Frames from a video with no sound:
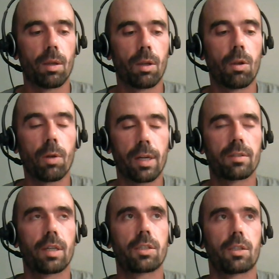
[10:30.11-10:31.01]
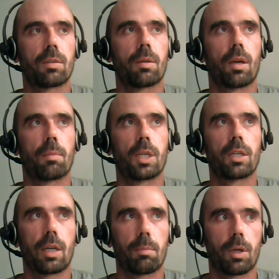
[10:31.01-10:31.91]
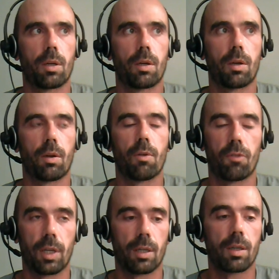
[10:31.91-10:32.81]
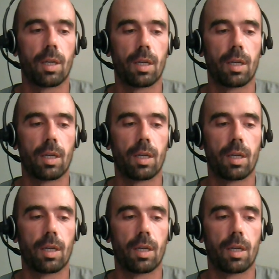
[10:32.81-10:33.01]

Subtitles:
localization became a thing,